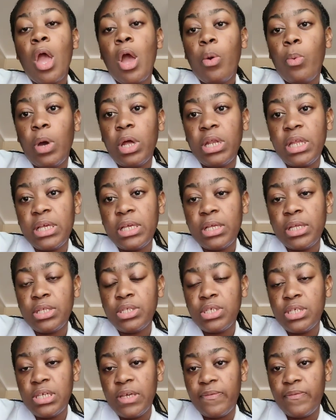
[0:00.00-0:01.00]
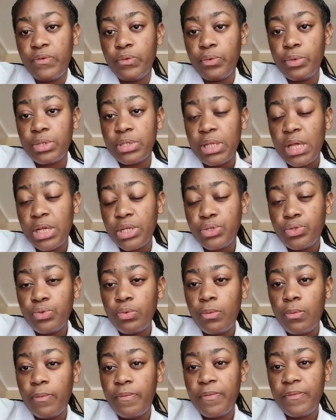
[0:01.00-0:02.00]
What they give you is like
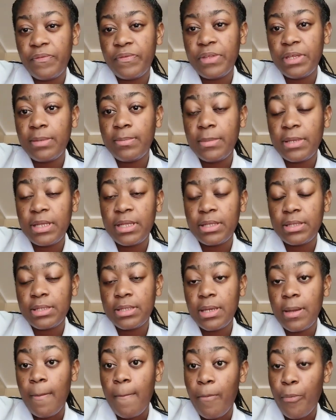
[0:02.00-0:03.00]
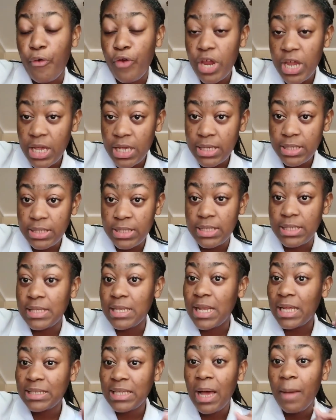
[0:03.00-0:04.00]
2 15-minute breaks. It's
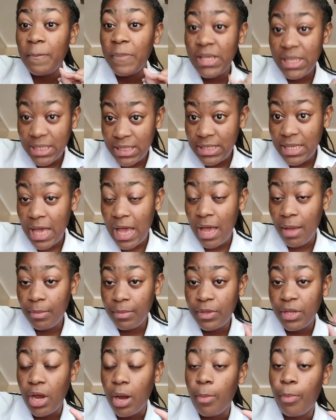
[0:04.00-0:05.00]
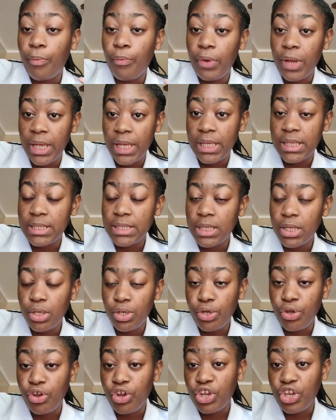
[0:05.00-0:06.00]
not a meal time, they are breaks
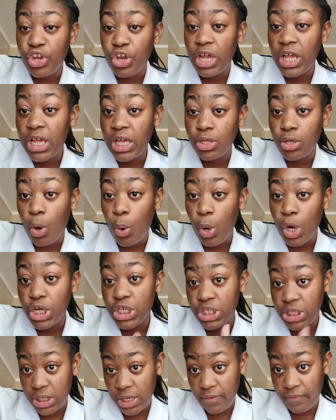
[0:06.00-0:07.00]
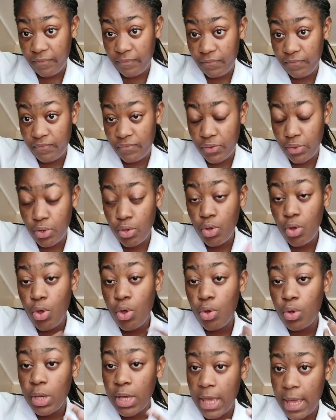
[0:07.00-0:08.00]
during your 8-hour shift.
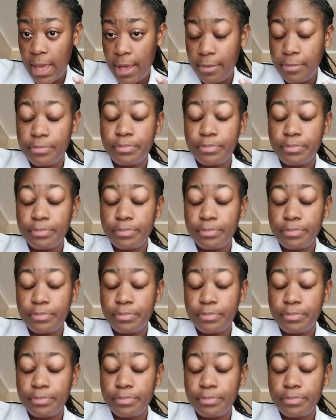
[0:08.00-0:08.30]
Okay.